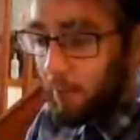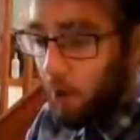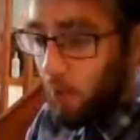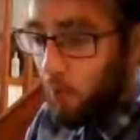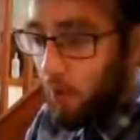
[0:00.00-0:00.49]
to
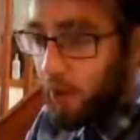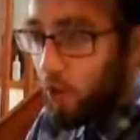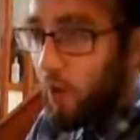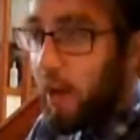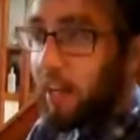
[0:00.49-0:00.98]
that point where
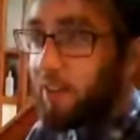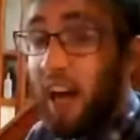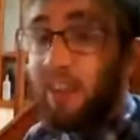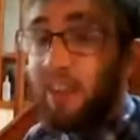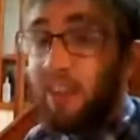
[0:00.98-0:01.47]
you are like
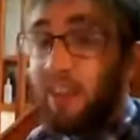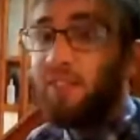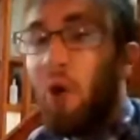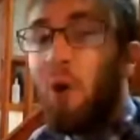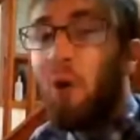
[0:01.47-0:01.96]
5
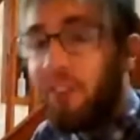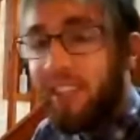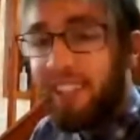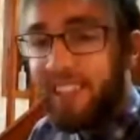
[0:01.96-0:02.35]
stone.